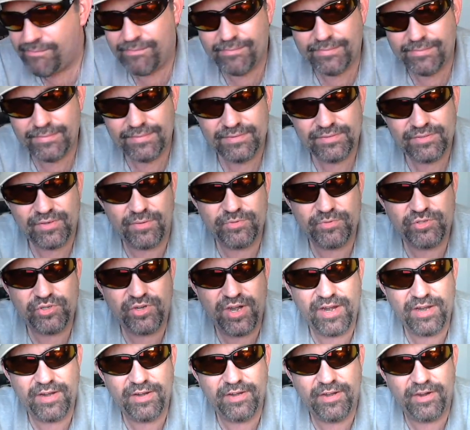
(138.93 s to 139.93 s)
so I'm
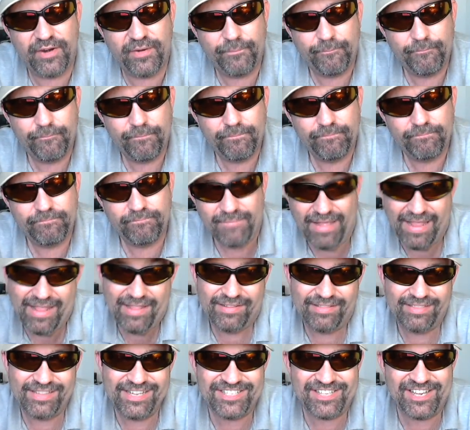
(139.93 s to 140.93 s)
stranded here. At
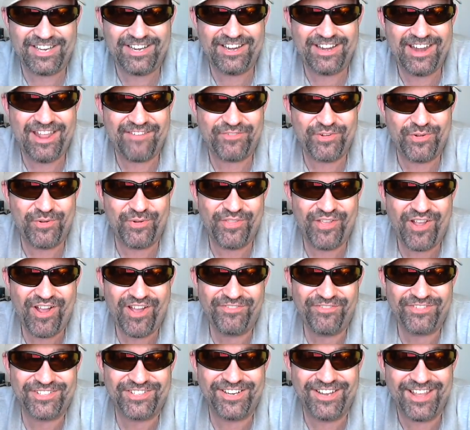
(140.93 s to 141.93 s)
least I didn't have to go in the
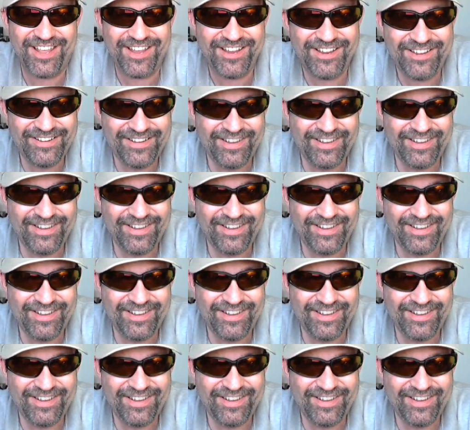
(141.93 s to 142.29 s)
office today.